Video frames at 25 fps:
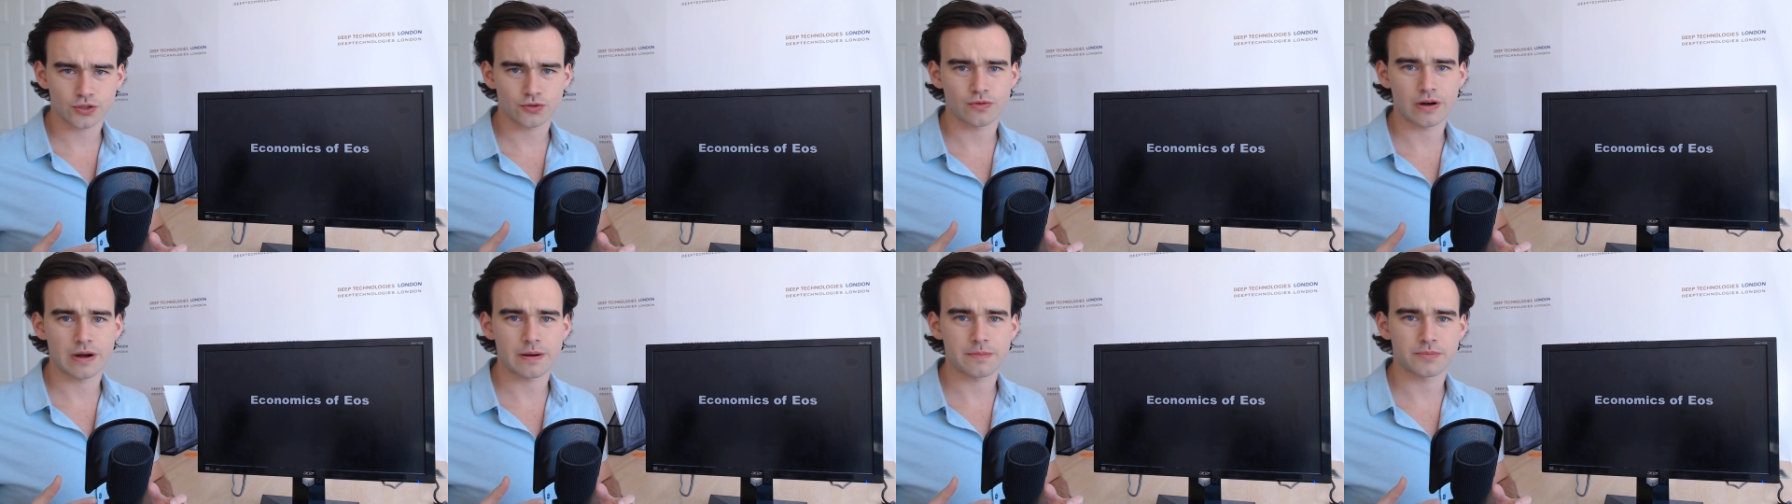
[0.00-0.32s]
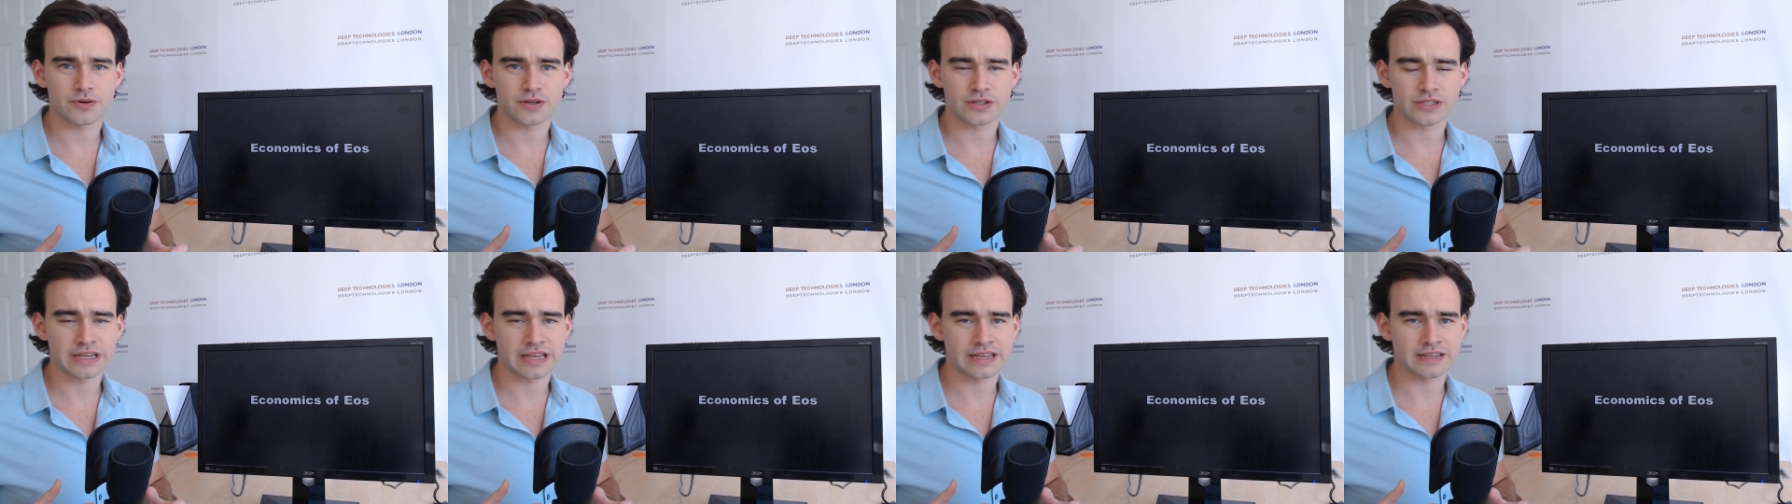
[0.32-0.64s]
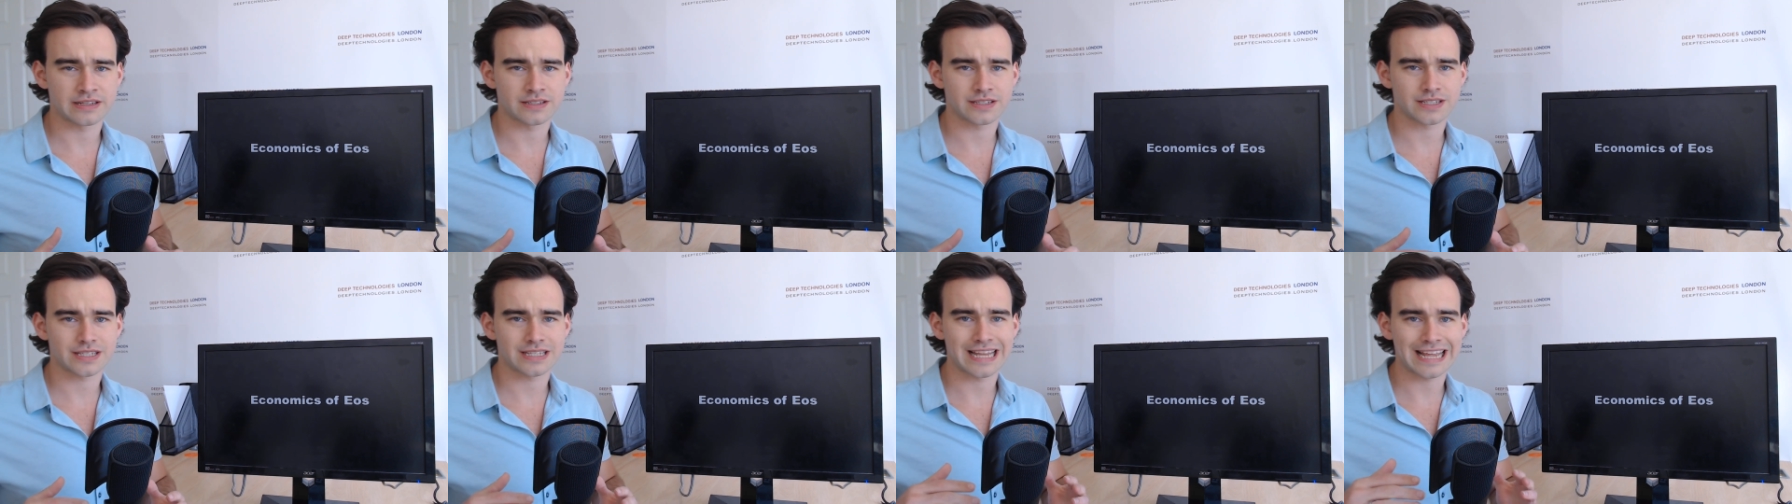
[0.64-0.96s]

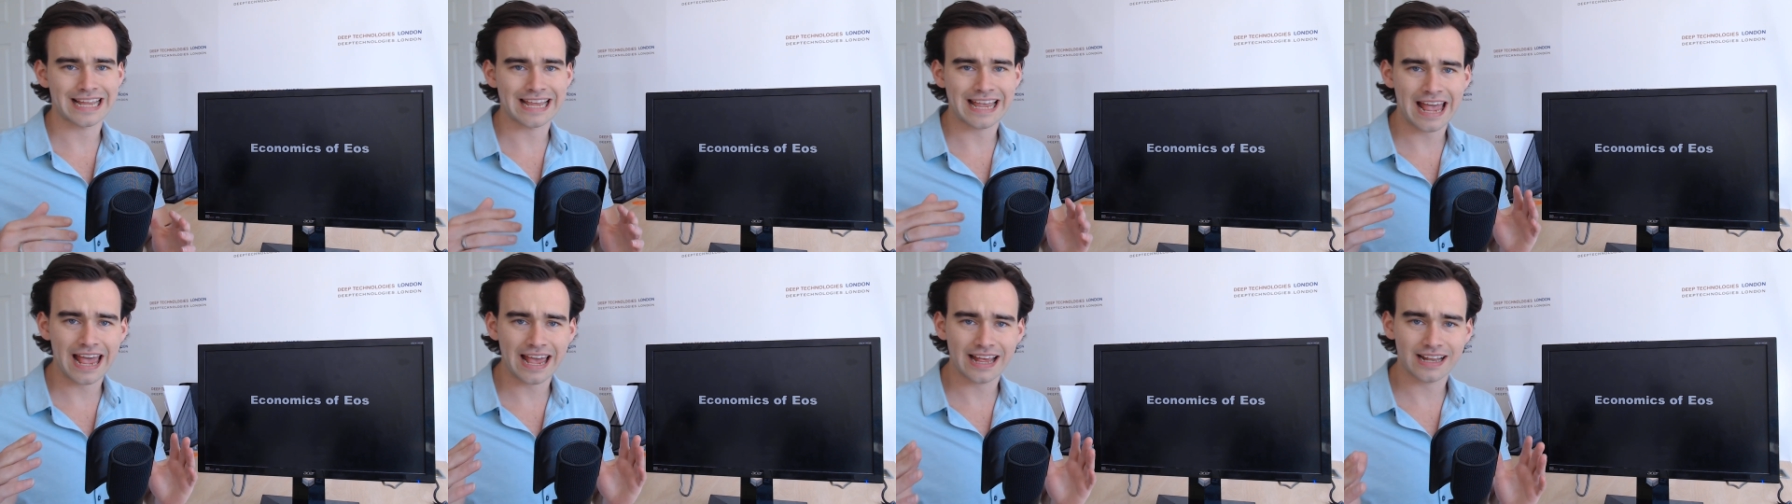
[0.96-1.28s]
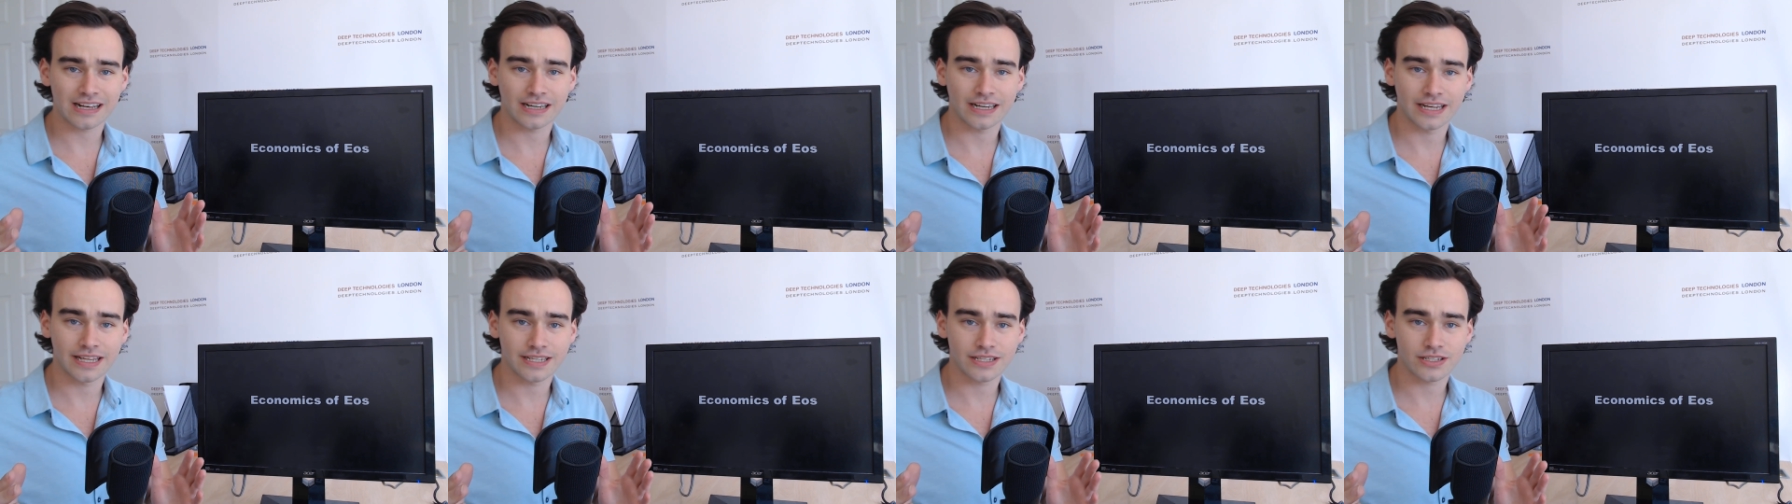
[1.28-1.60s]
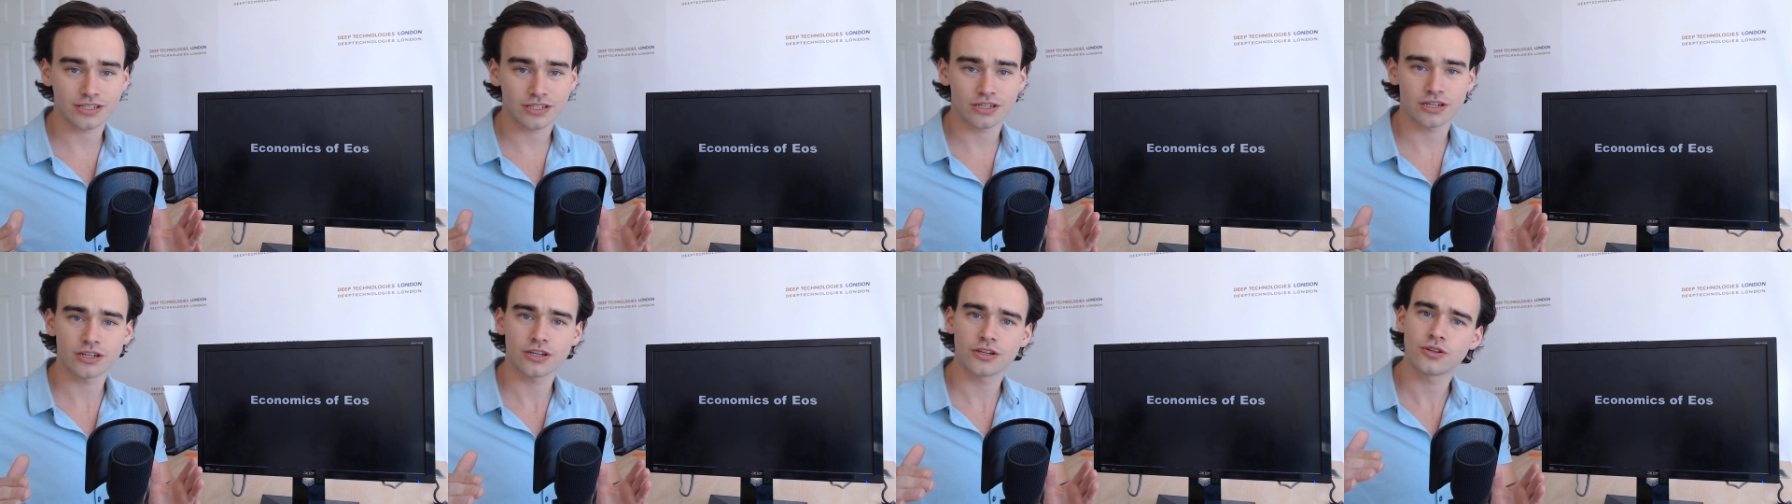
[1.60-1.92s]
represents the
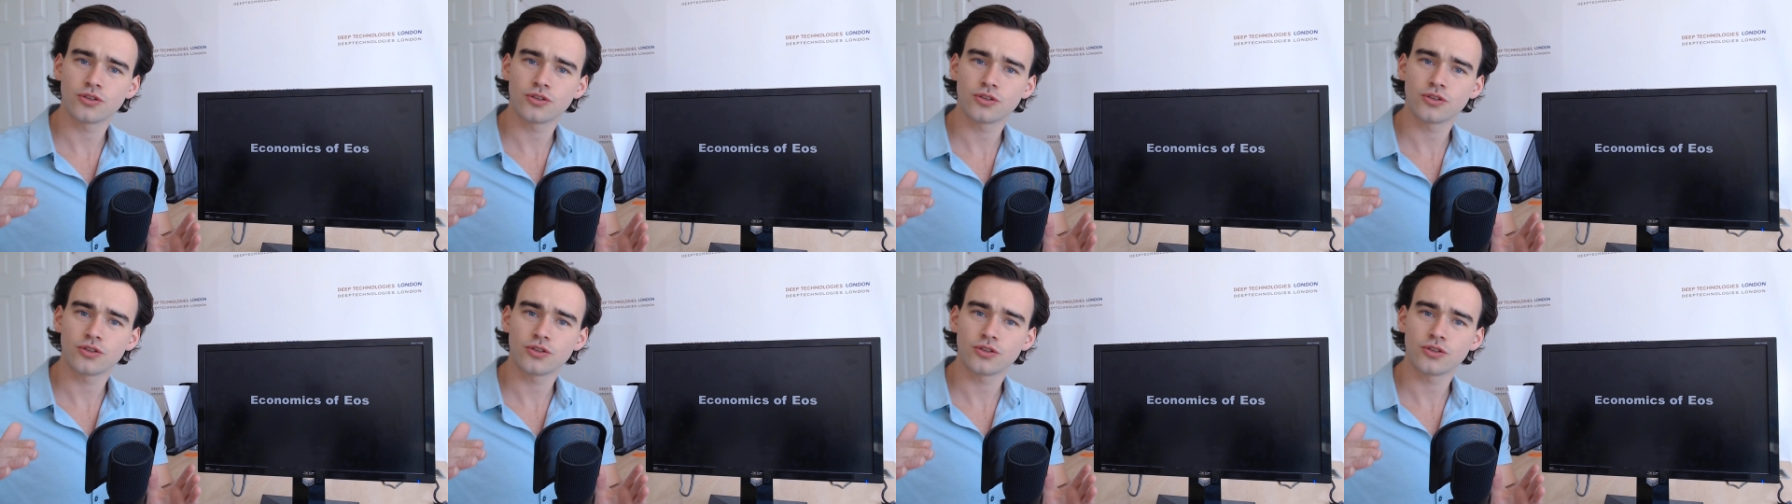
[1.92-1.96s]
catalyst